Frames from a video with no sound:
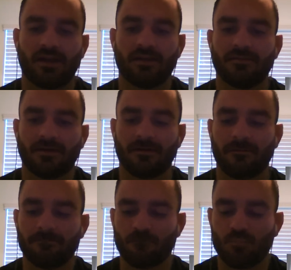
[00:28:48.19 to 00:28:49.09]

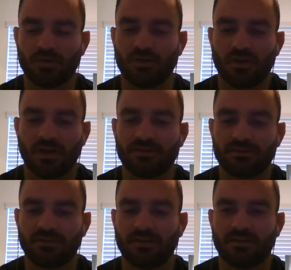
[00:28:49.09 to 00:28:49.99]
And, you know, I
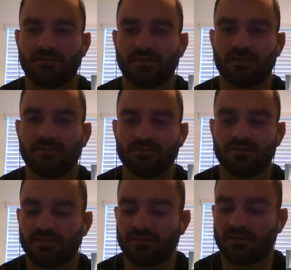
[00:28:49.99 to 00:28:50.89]
just think his
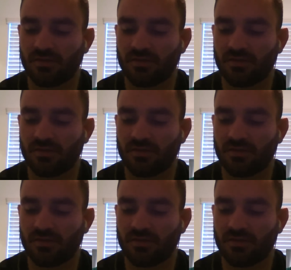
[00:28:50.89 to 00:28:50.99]
jiu-jitsu